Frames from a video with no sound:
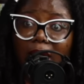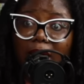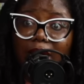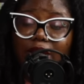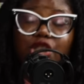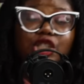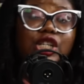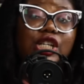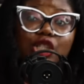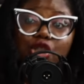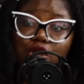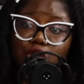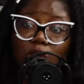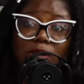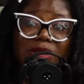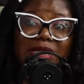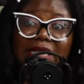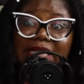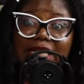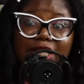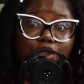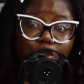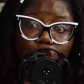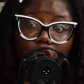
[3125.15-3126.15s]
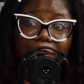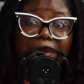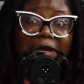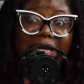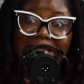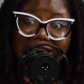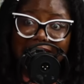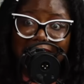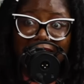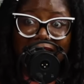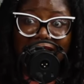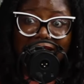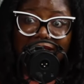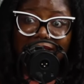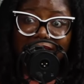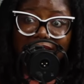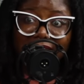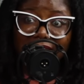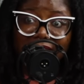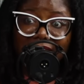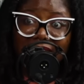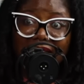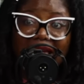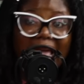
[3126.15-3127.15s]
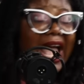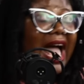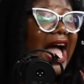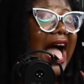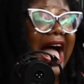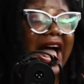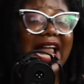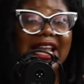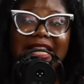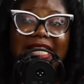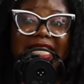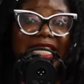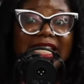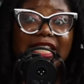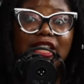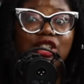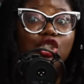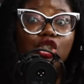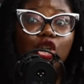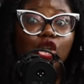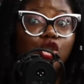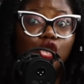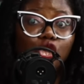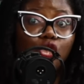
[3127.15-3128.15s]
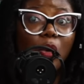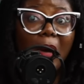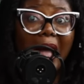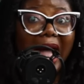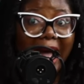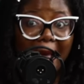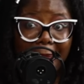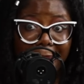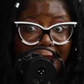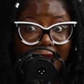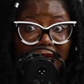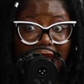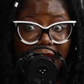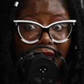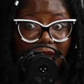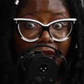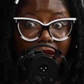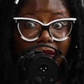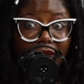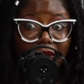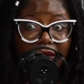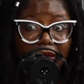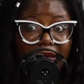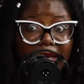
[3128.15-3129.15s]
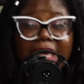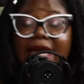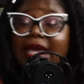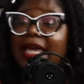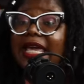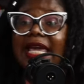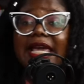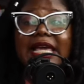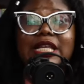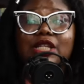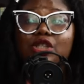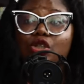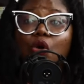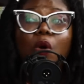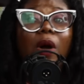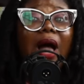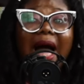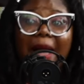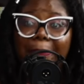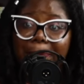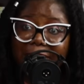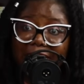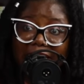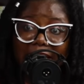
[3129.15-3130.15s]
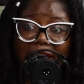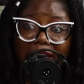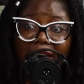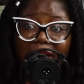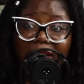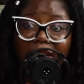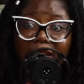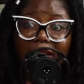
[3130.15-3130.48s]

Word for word: She's totally dumb in his ass. And he's just so happy. He's so happy